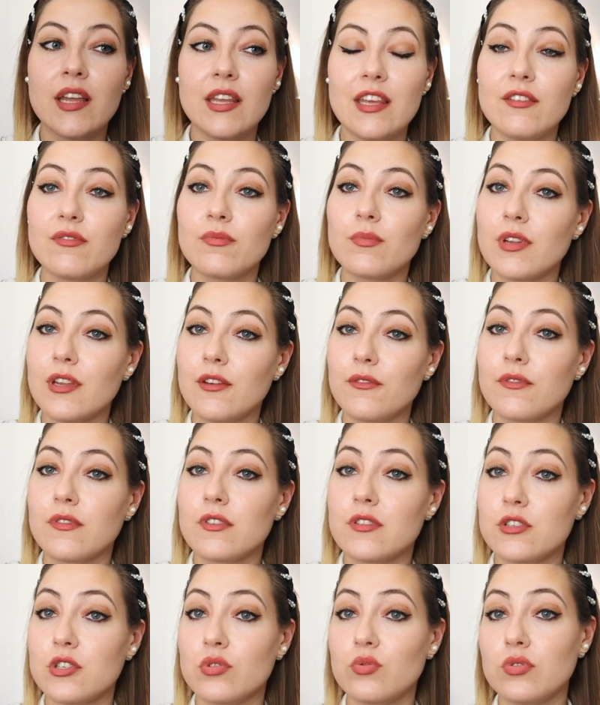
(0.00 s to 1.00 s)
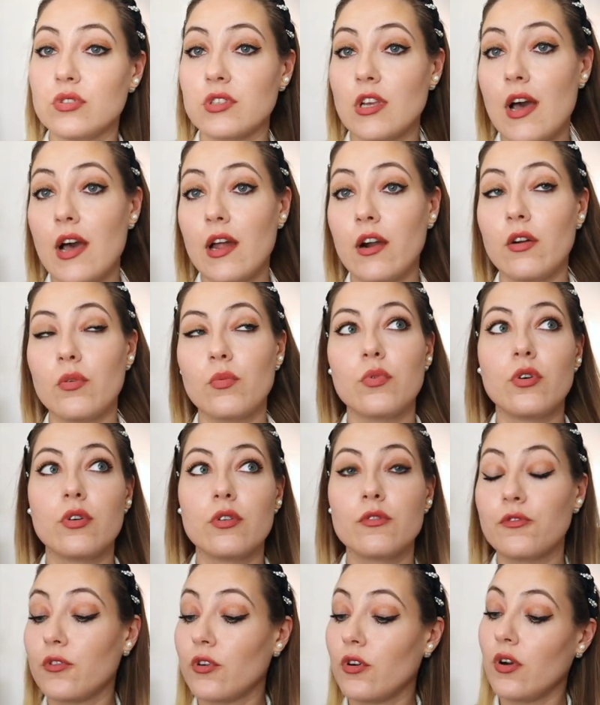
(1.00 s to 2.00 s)
even if the shoes are
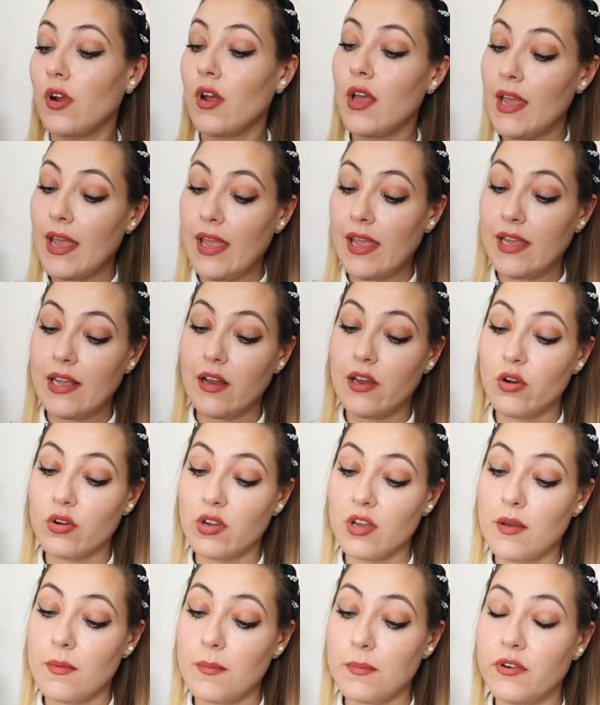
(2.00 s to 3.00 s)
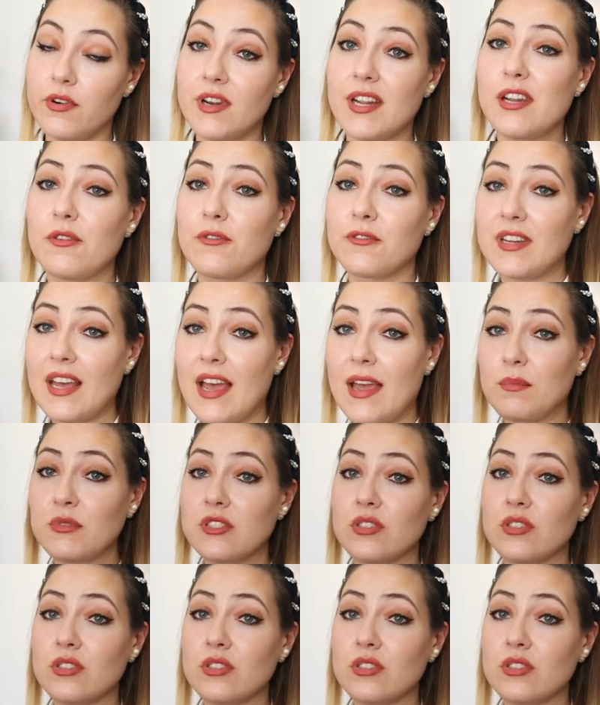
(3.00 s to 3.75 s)
worn for a longer period of time.